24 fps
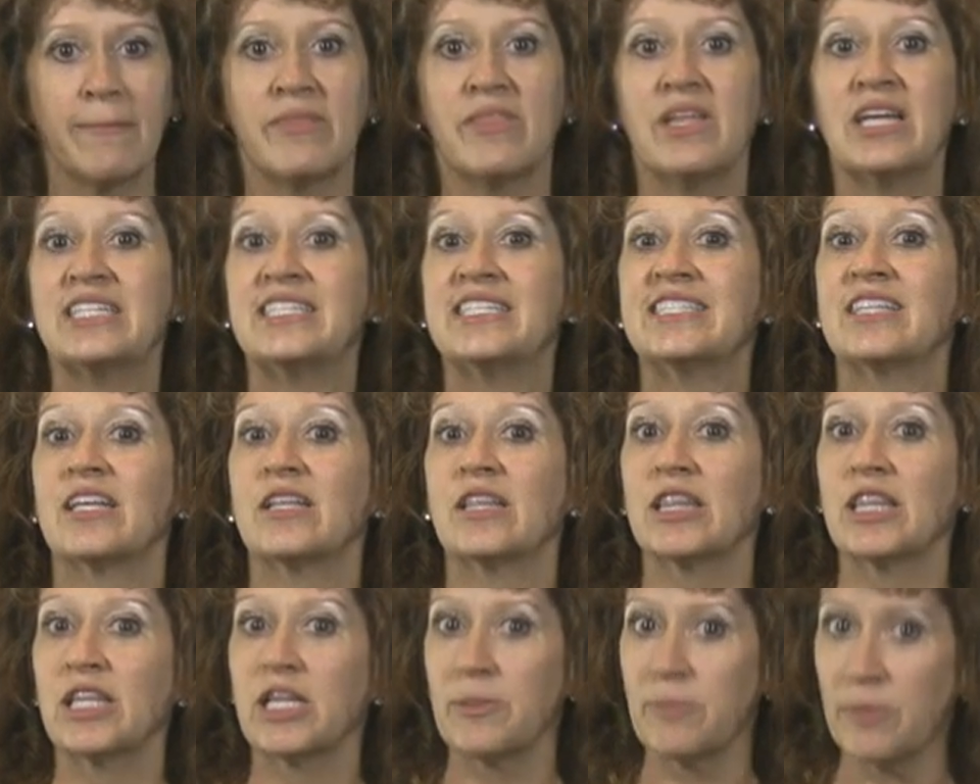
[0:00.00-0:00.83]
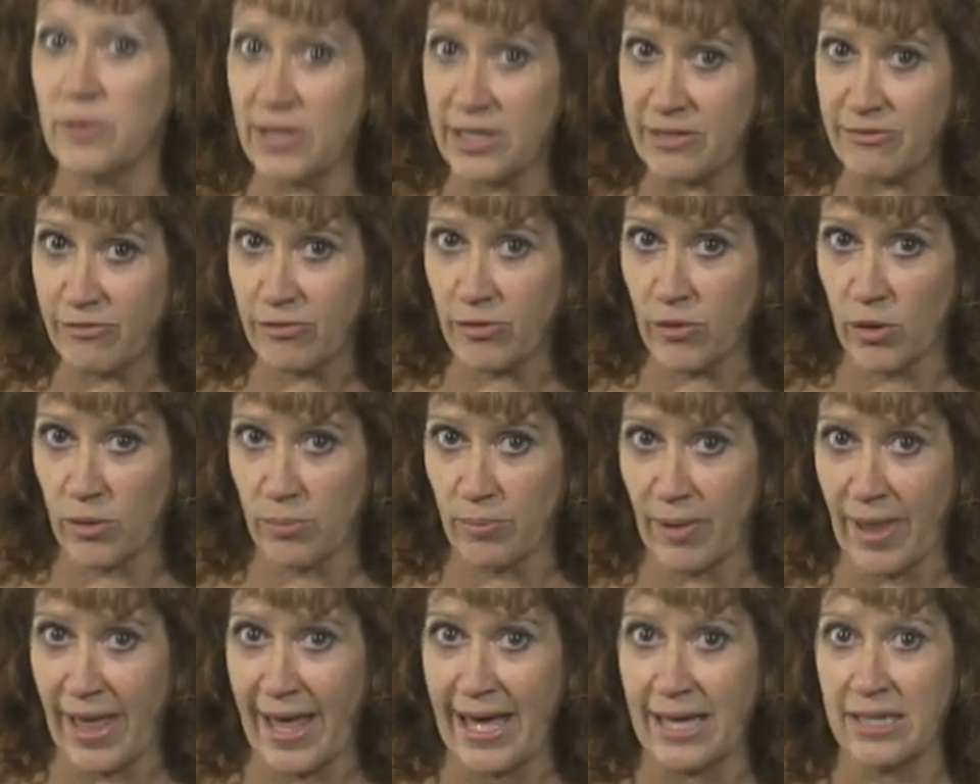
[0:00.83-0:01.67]
This is a Liberty floor
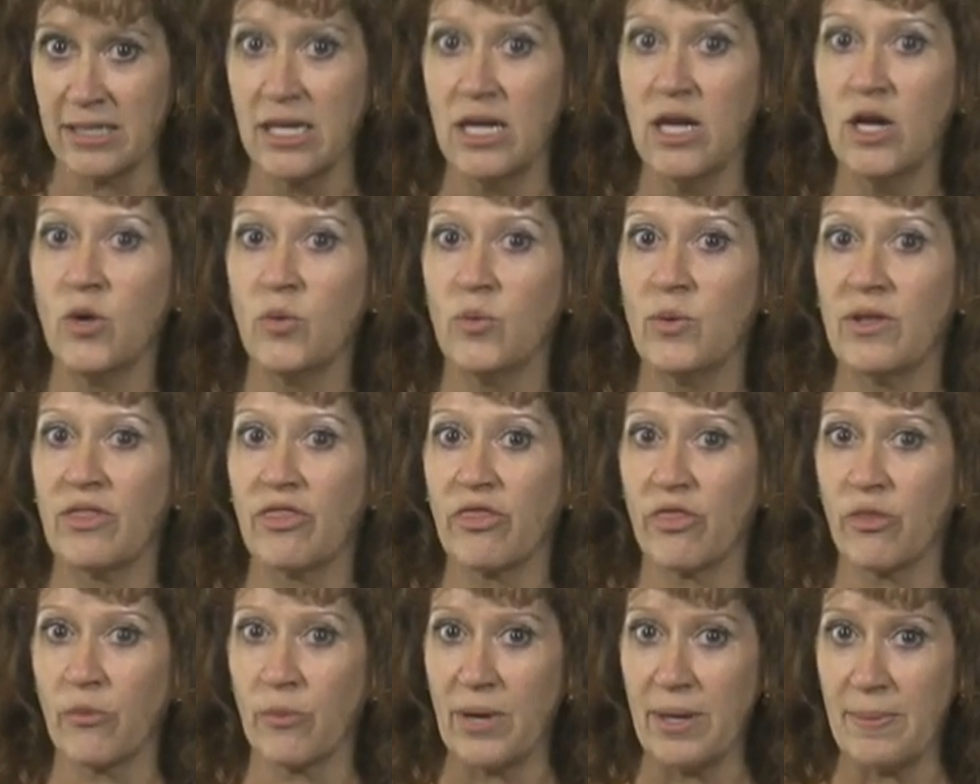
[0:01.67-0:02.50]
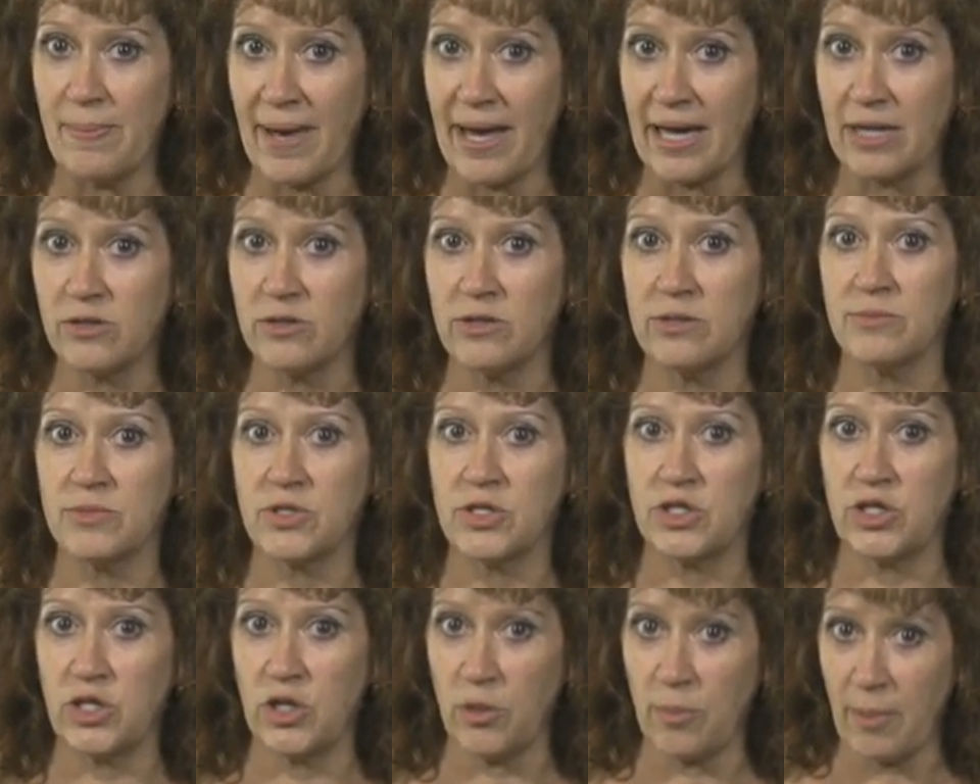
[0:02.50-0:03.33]
plan with three bedrooms,
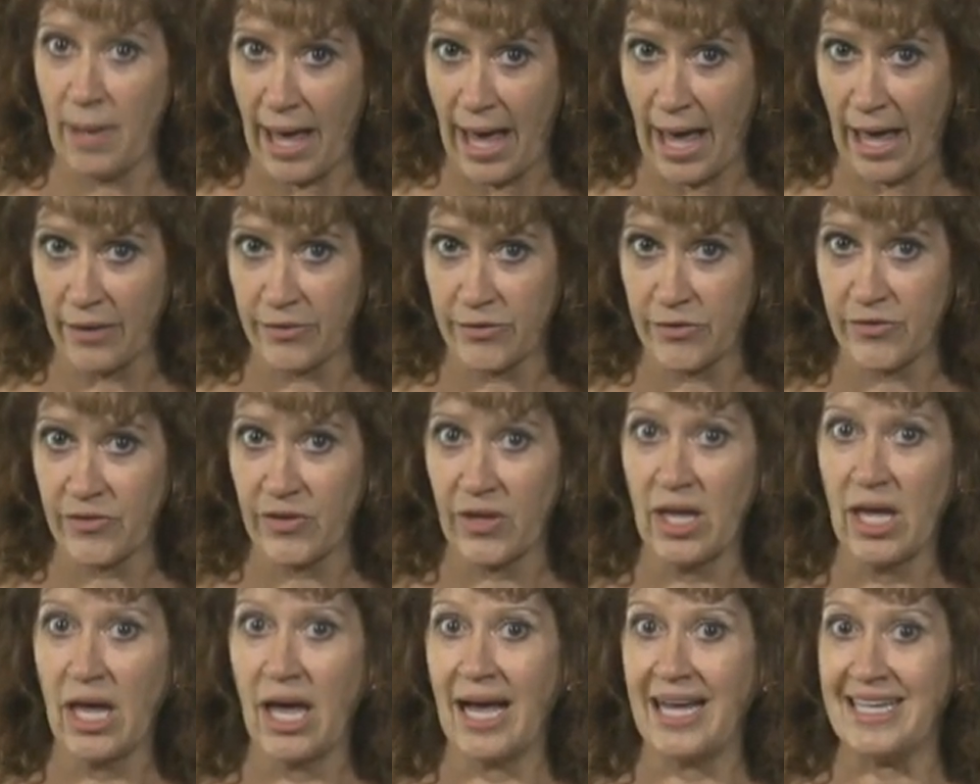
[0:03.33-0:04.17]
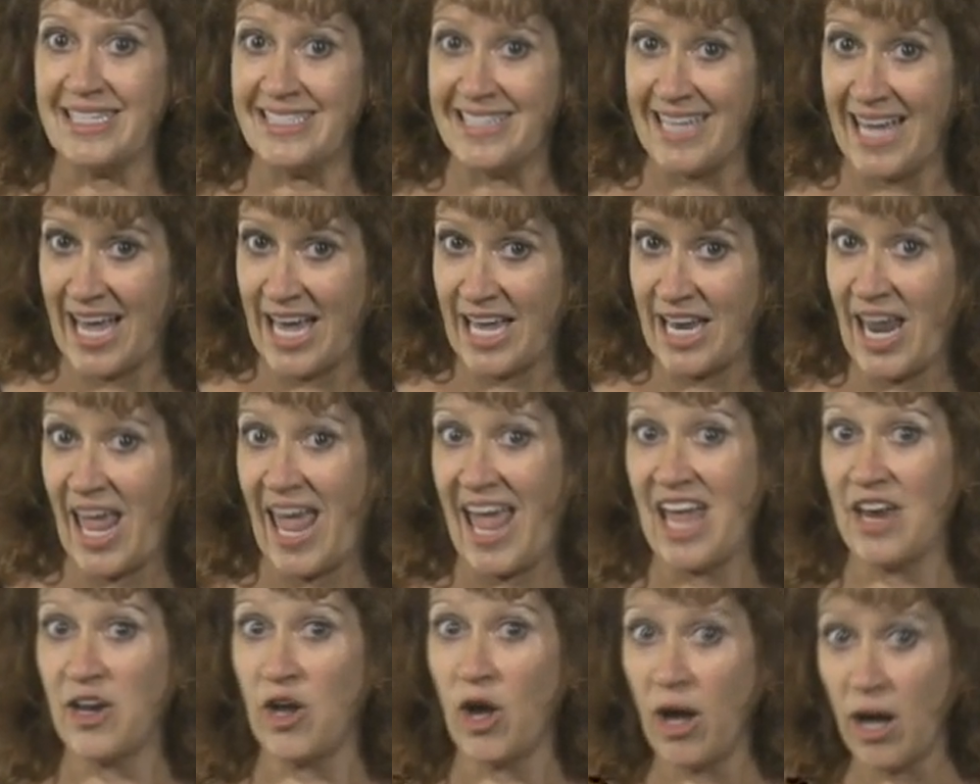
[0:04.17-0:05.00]
two baths, a den
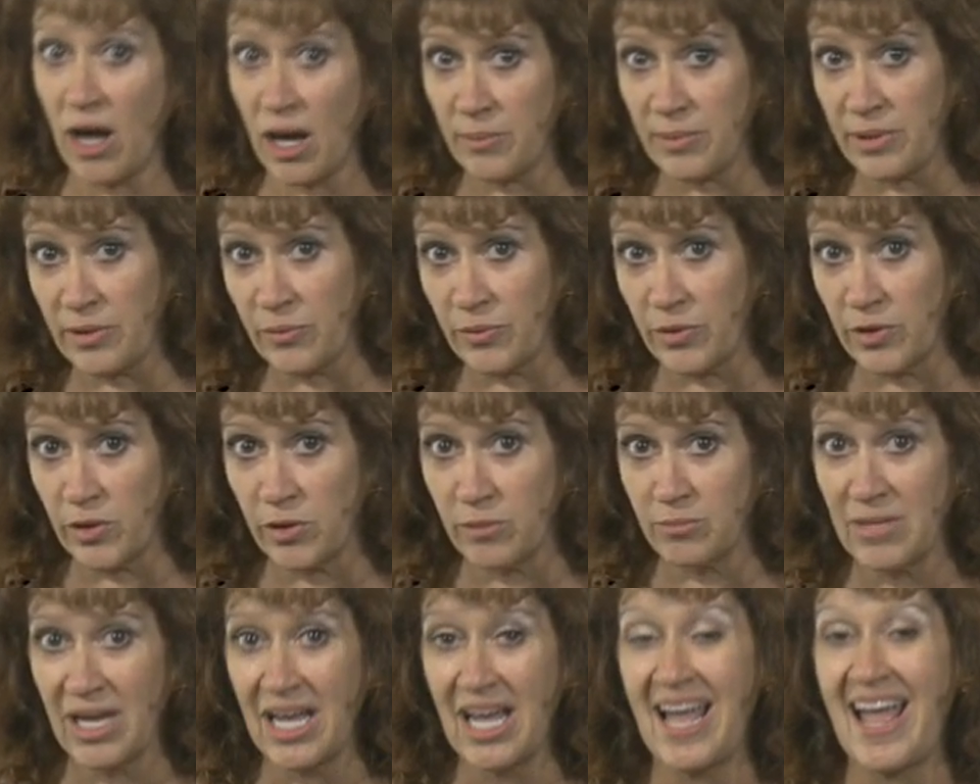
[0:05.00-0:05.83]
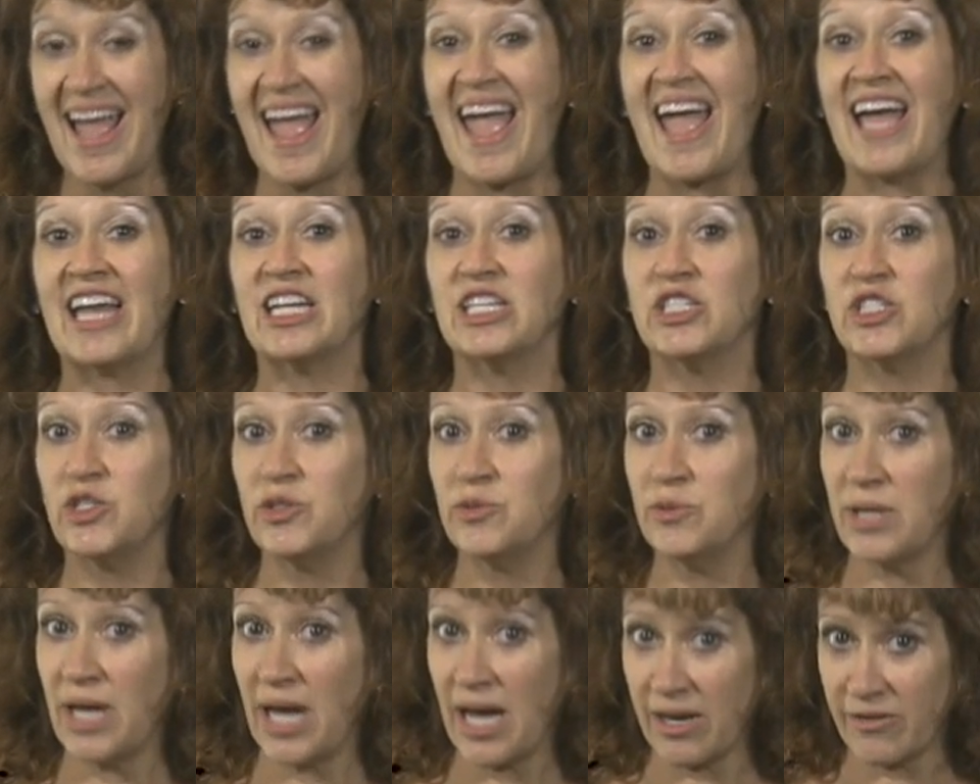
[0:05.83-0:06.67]
and a hobby room, and a
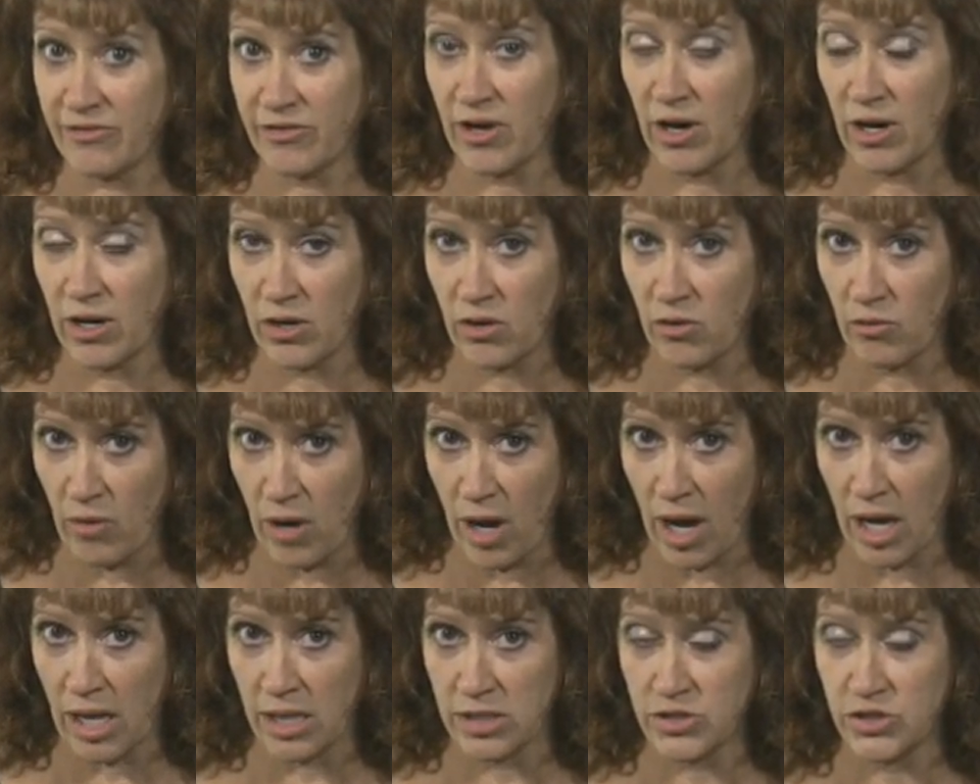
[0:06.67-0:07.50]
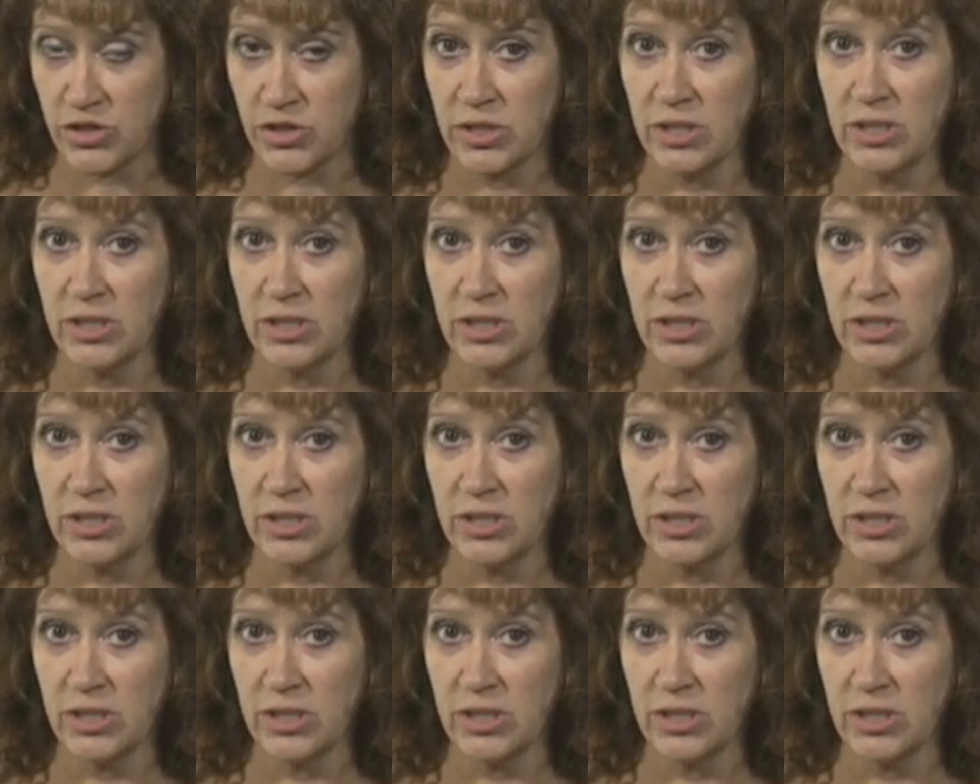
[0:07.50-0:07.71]
2.5-car garage